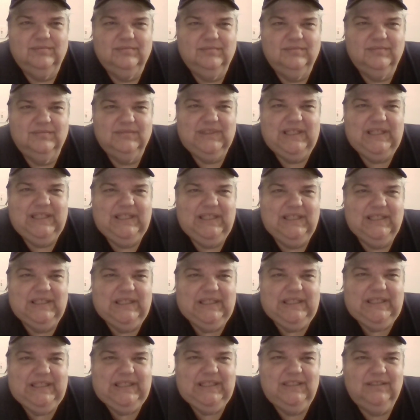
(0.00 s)

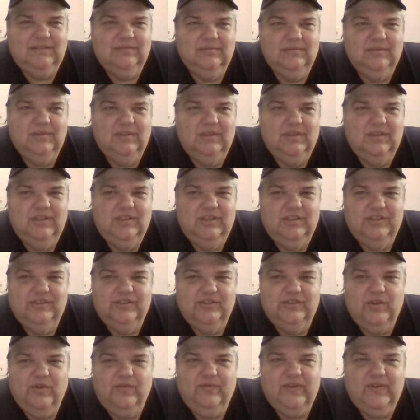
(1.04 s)
Clean.
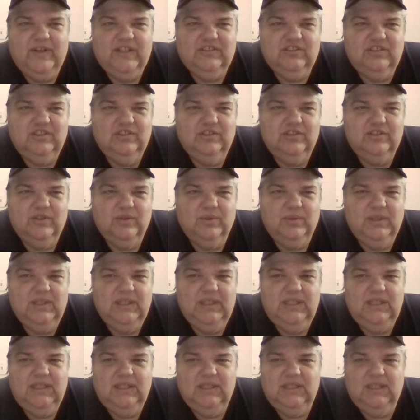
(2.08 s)
So fresh and so
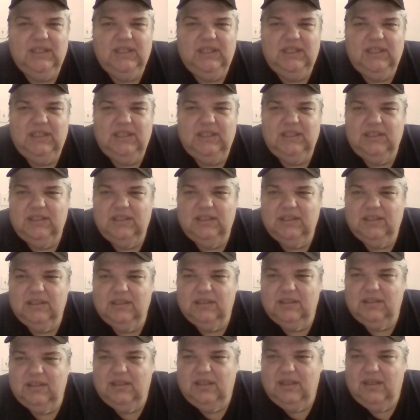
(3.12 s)
clean.
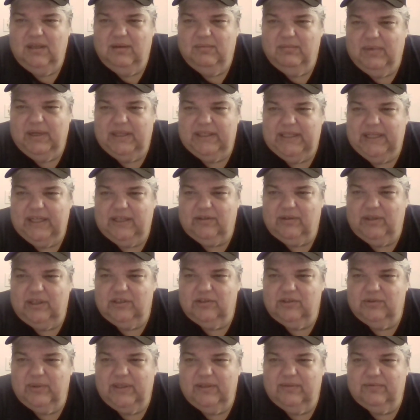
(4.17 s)
My dad
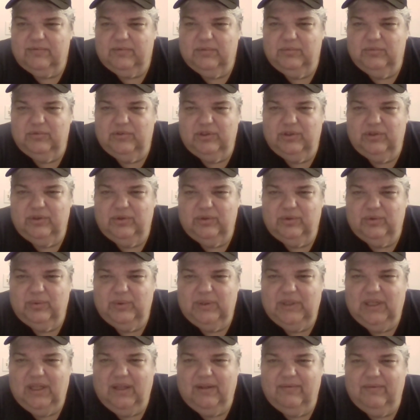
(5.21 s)
graduated from Duke.
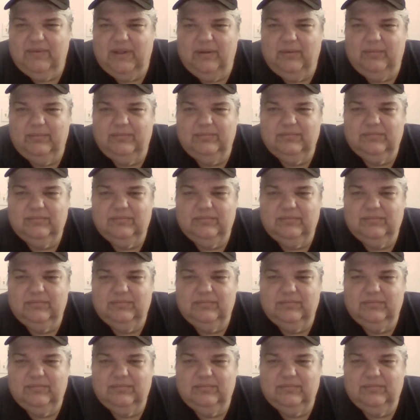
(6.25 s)
We love them.